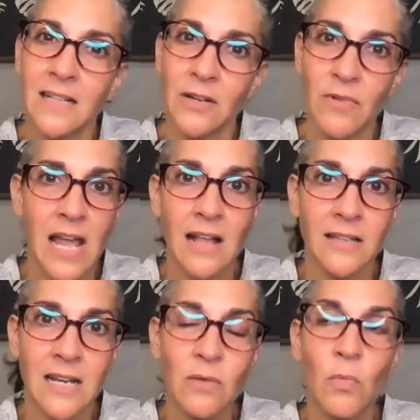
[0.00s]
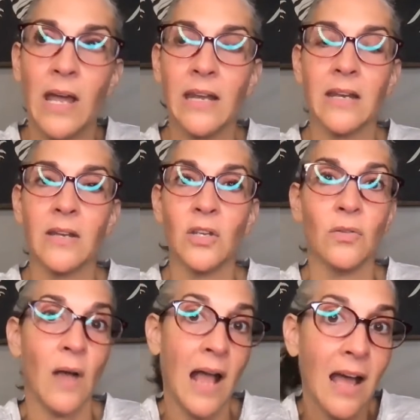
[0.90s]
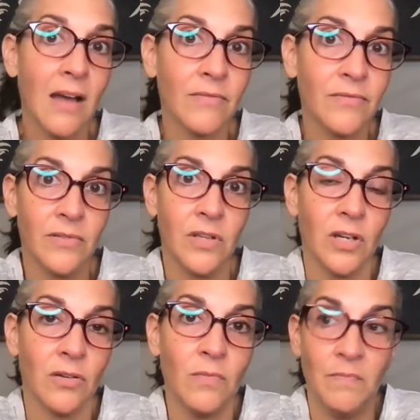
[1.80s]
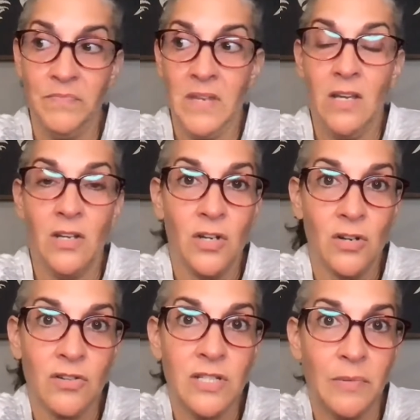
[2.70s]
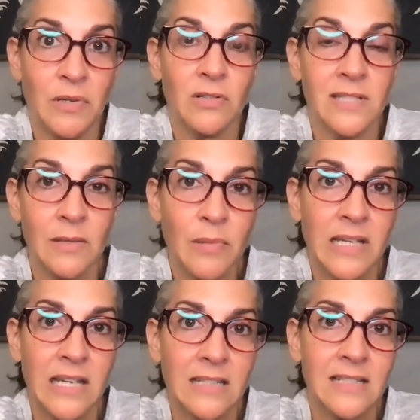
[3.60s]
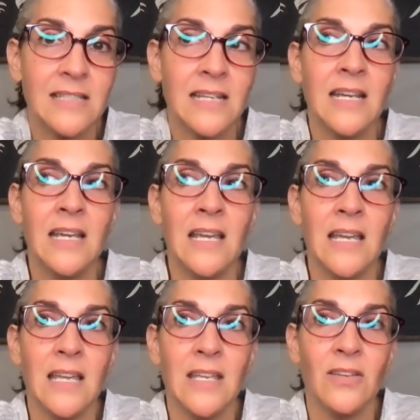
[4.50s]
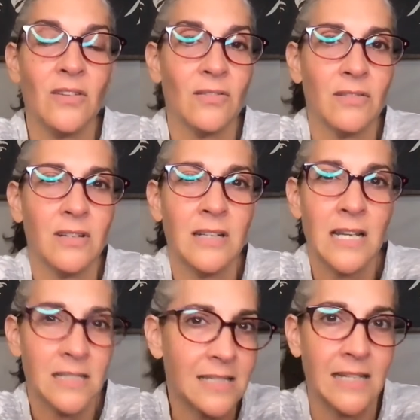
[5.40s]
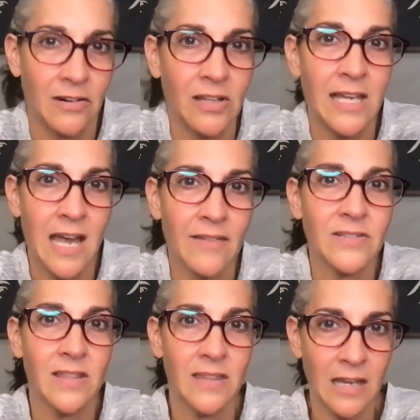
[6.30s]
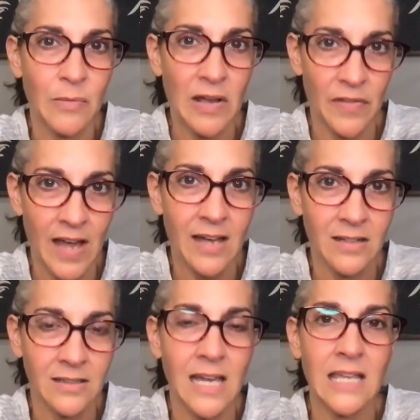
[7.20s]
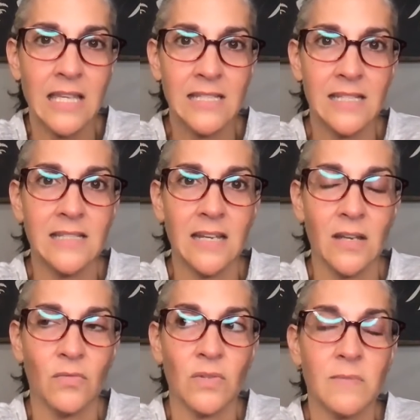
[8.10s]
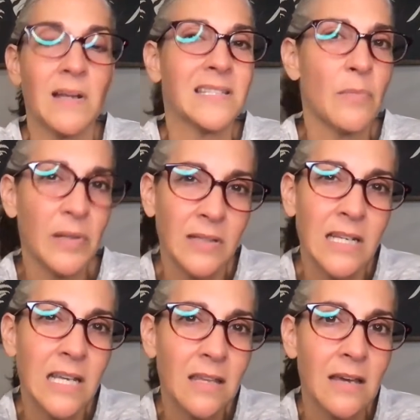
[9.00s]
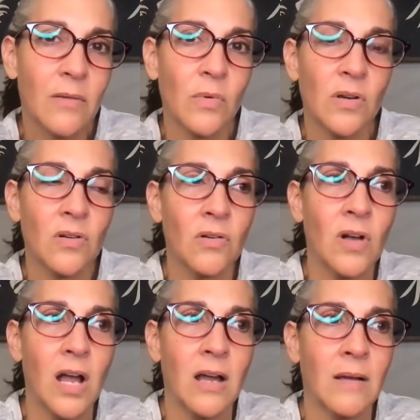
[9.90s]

their reality. When you have, neurotypical siblings, you don't necessarily have to think about that. Like, this is a responsibility that will